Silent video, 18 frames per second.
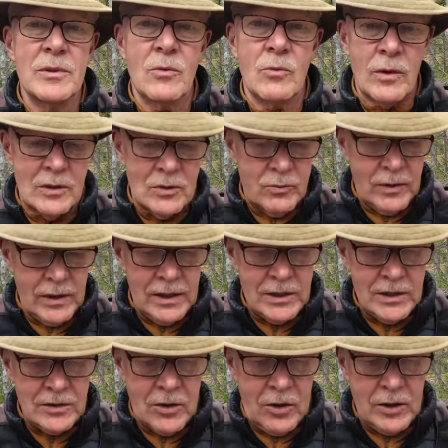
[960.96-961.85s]
as it was when I
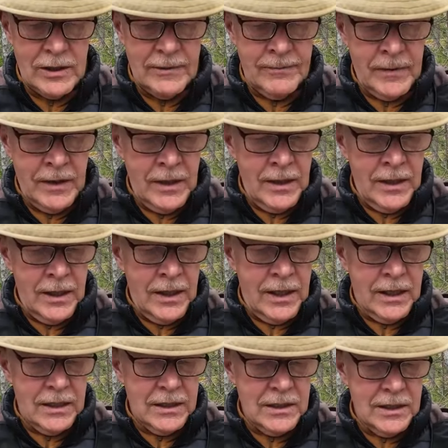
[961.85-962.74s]
started,
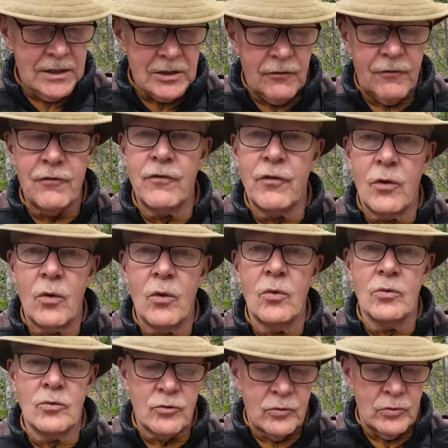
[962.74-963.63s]
and it is a
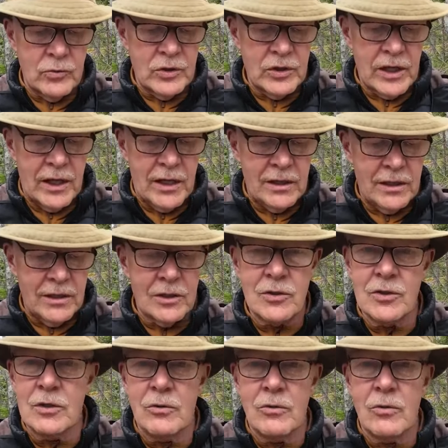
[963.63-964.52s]
full, true Scandi, a
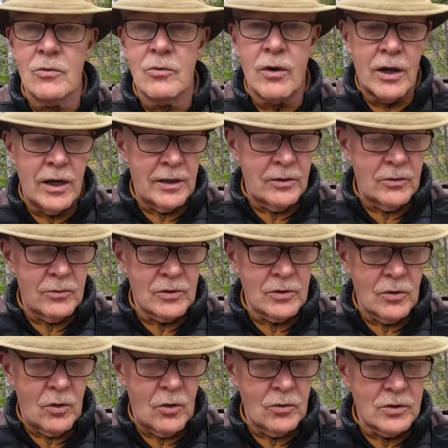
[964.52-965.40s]
zero grind.
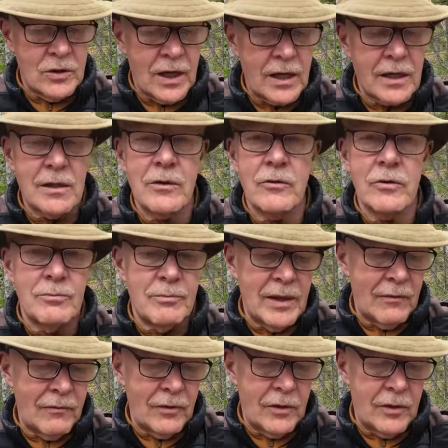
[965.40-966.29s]
There's no secondary
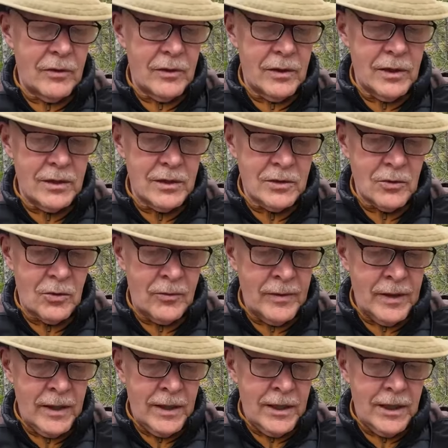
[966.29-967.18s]
bevel on this, so
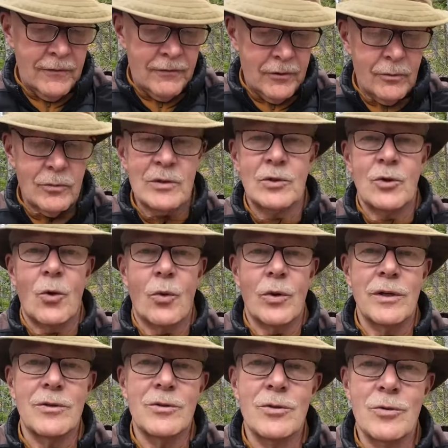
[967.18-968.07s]
if it was
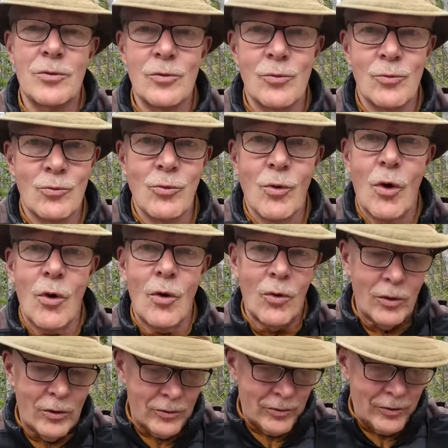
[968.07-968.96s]
going to
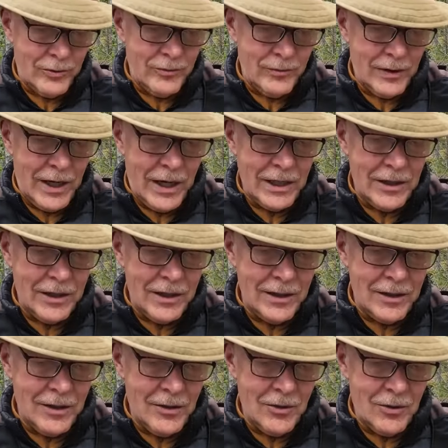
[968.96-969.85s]
roll or
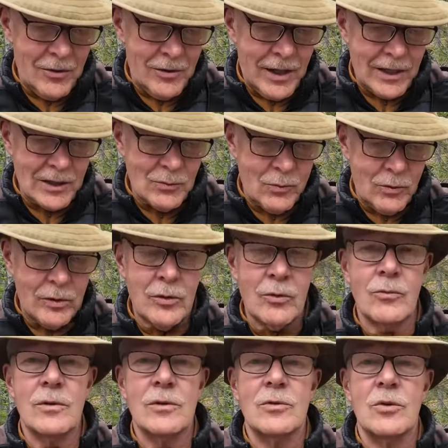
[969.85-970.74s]
anything there, that's where
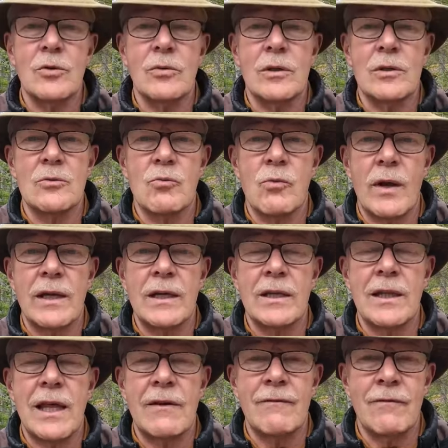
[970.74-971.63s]
it would do it, is right
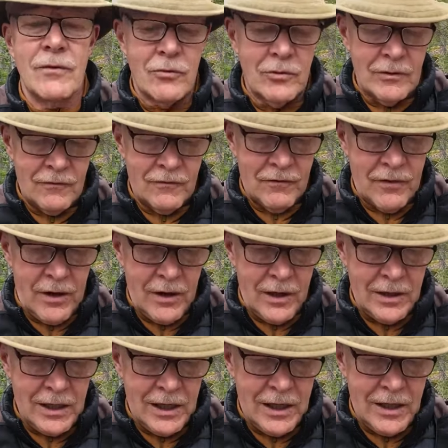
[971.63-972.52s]
at that very
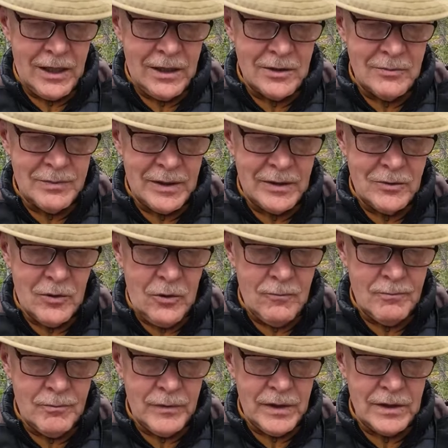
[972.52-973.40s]
fine edge. But
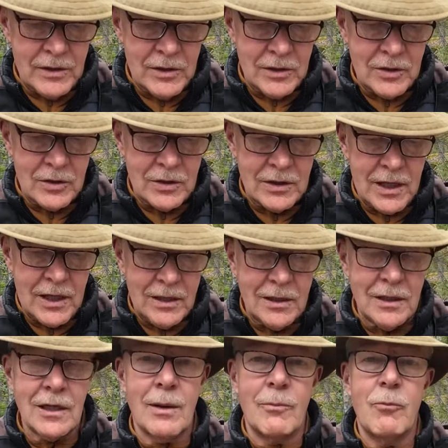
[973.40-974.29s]
nope, this is
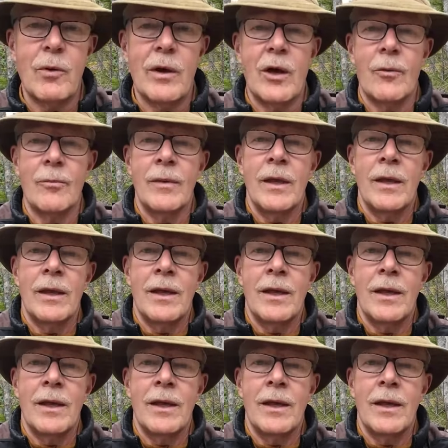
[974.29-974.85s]
standing up well.